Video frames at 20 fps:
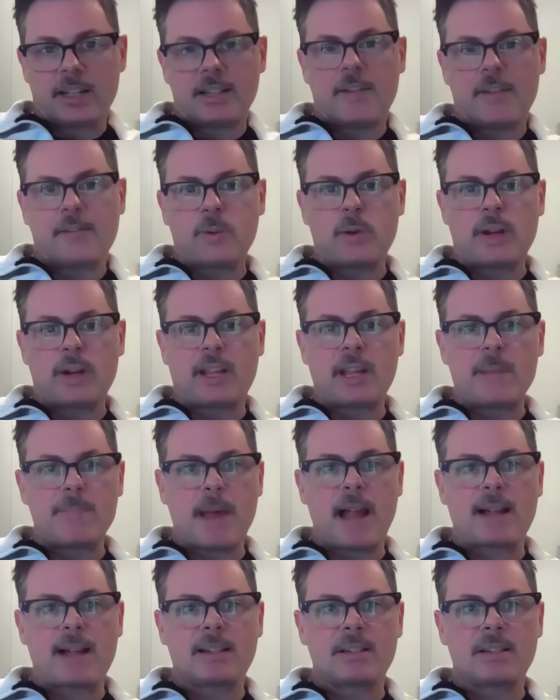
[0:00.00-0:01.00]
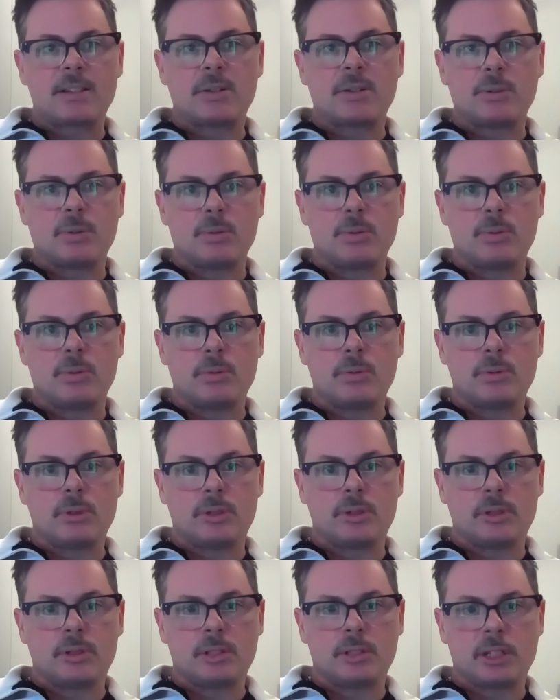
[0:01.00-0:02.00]
And I definitely want to get back to
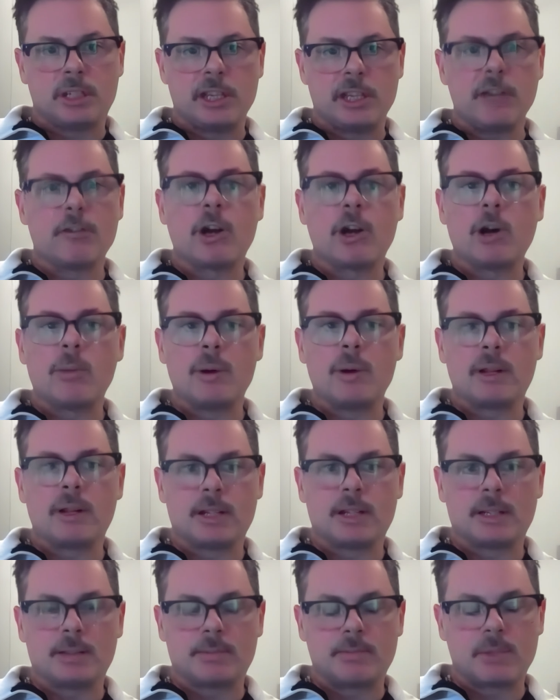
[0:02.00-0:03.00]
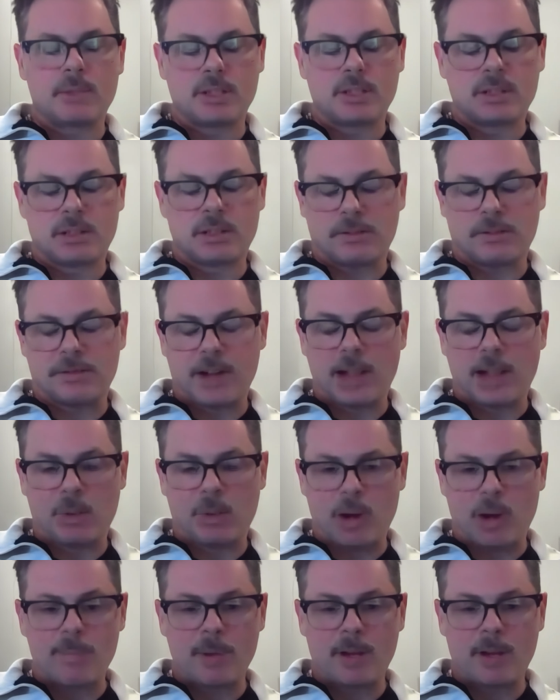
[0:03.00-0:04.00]
Gyro, but just to follow
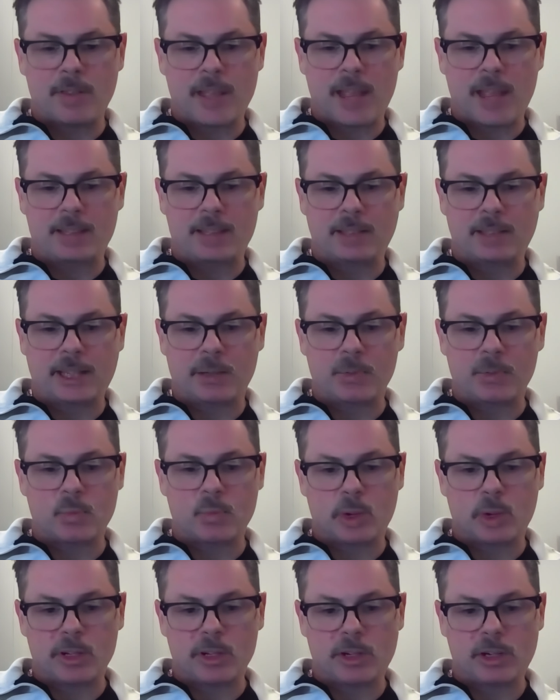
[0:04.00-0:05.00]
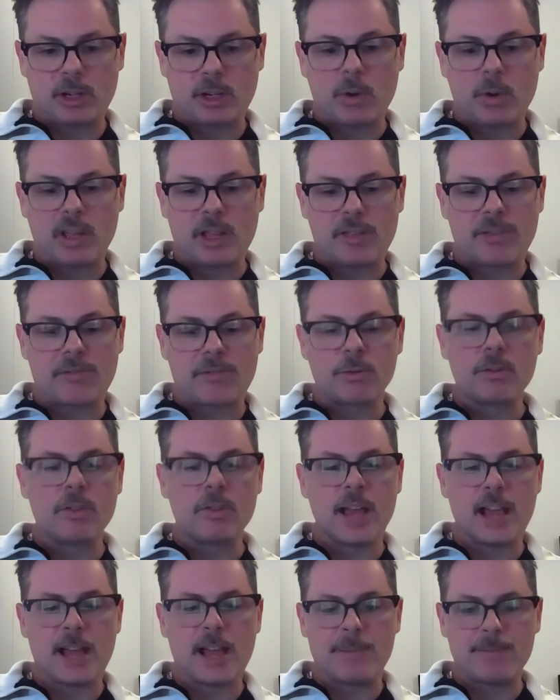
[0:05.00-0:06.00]
up on that, like when you're going through
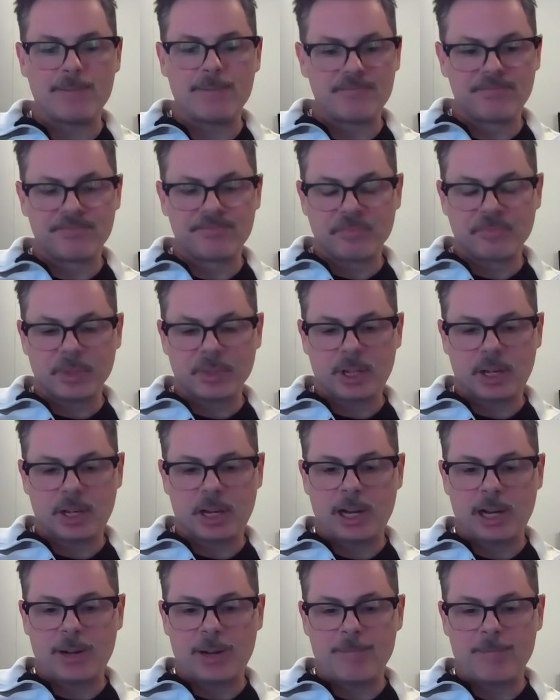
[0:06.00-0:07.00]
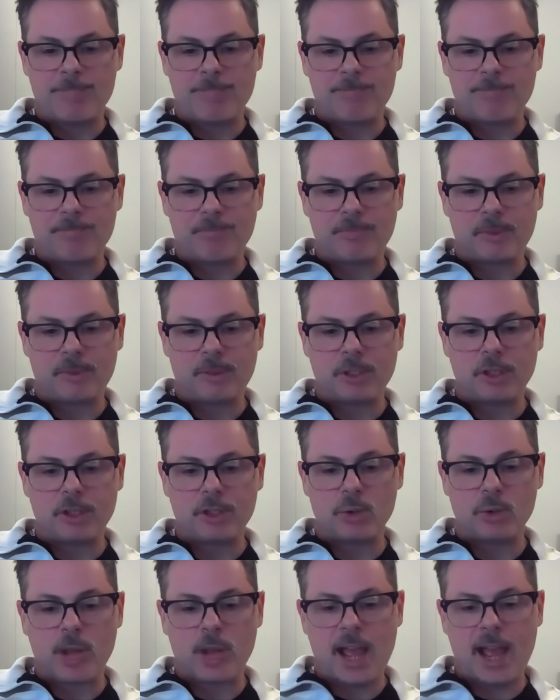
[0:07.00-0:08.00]
that, did
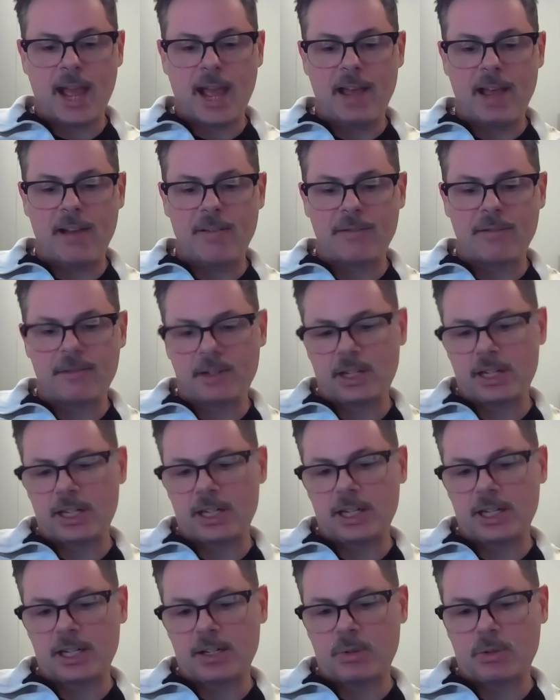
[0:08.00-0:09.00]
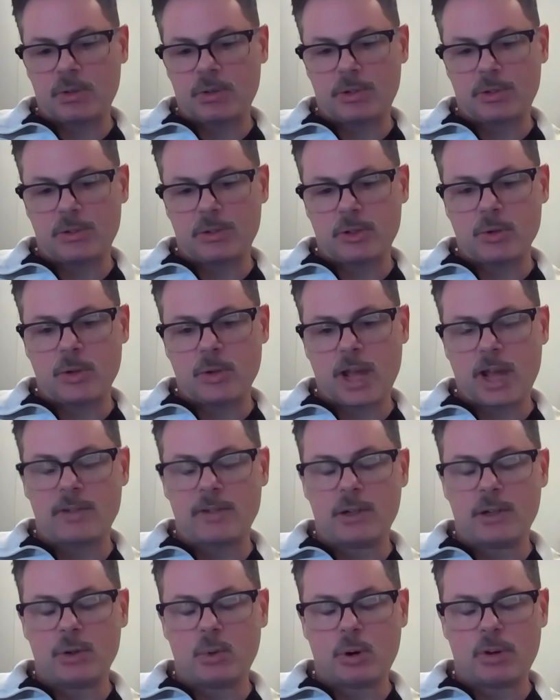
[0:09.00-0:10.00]
you have or do you have
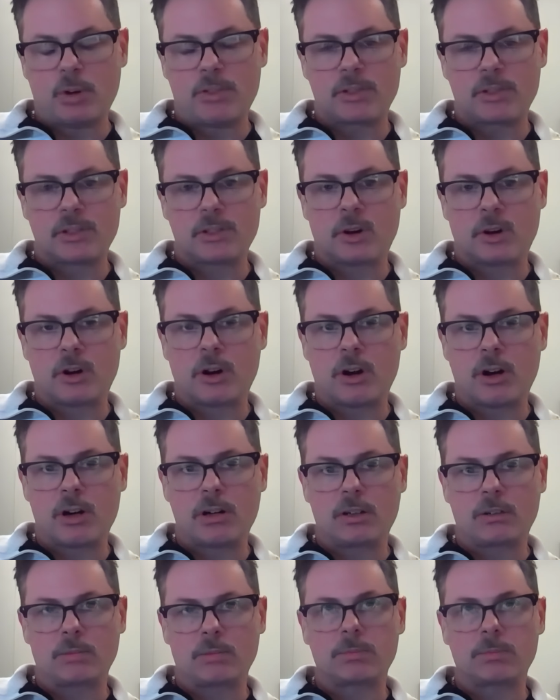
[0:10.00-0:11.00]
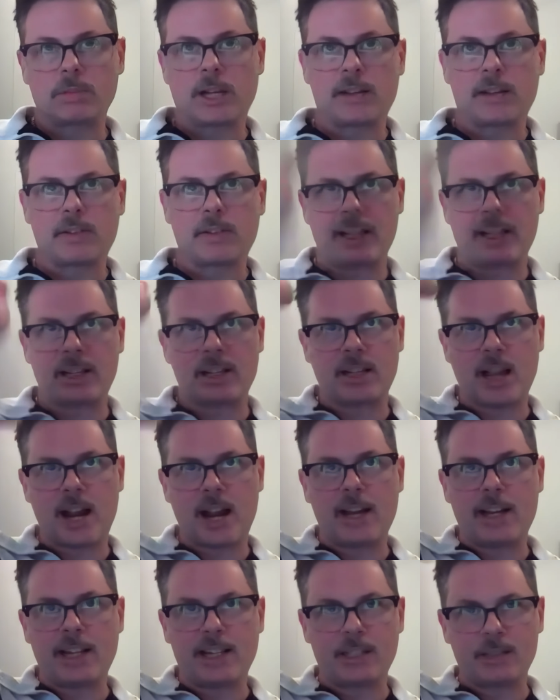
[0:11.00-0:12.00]
a North Star kind of like
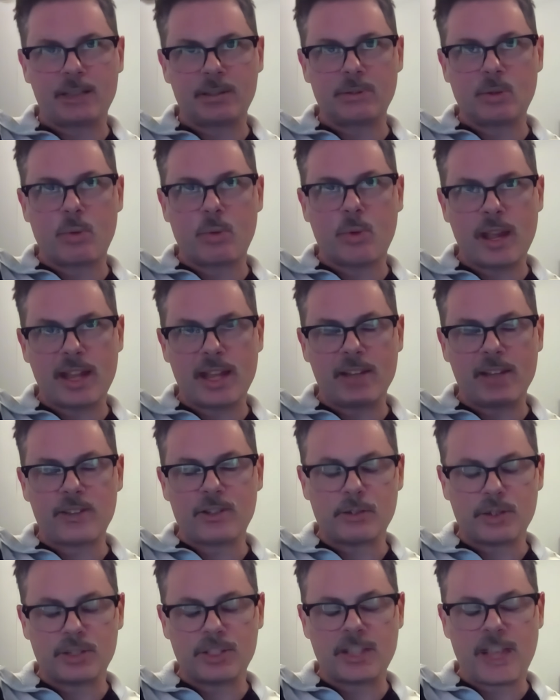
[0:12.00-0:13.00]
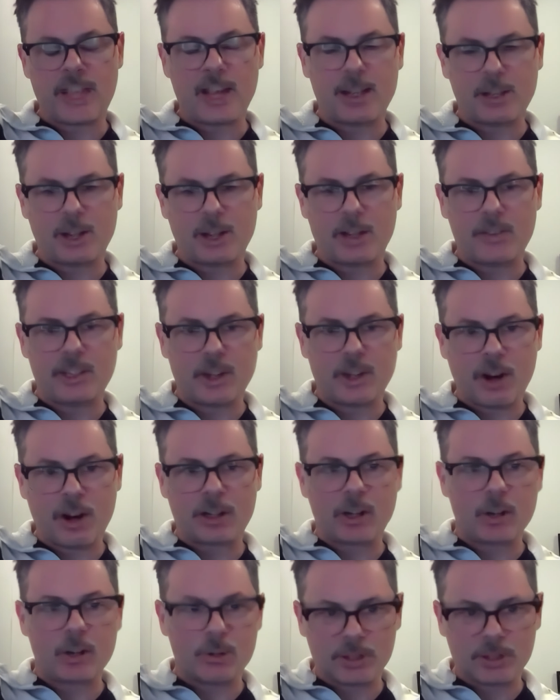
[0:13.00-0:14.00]
guiding the way as you sail on the
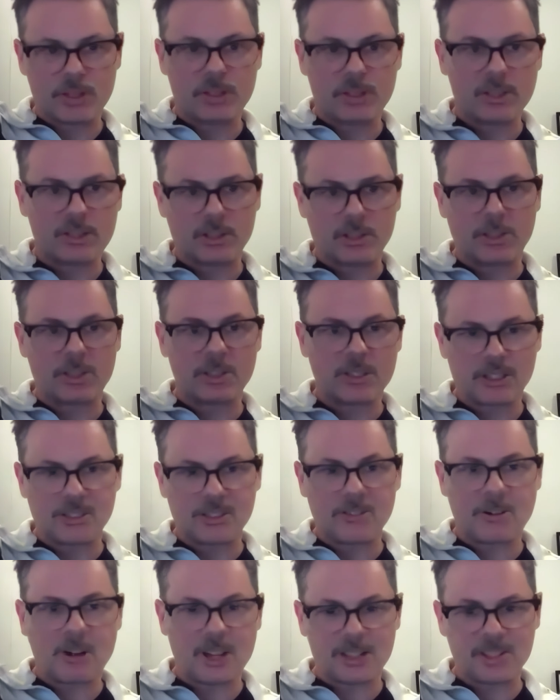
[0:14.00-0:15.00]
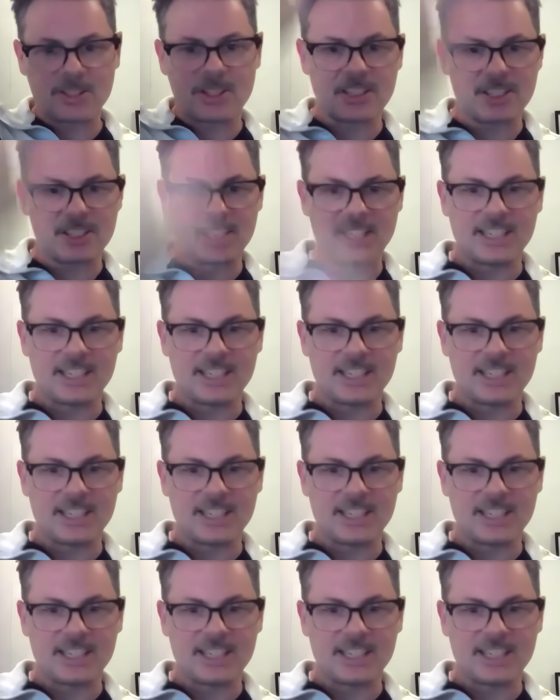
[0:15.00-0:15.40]
Argos across the